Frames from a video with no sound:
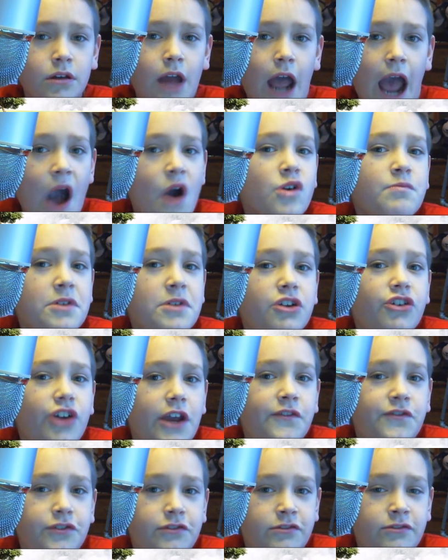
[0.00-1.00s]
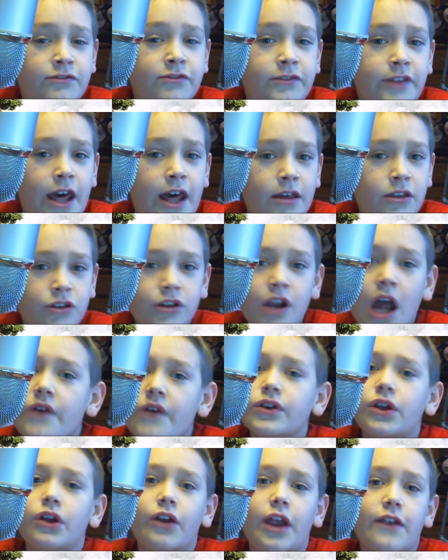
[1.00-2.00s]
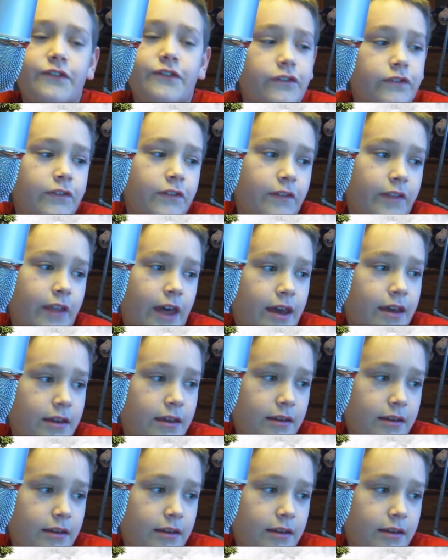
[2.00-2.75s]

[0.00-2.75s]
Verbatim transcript: I would be grateful for that. You know, I've been grateful for that.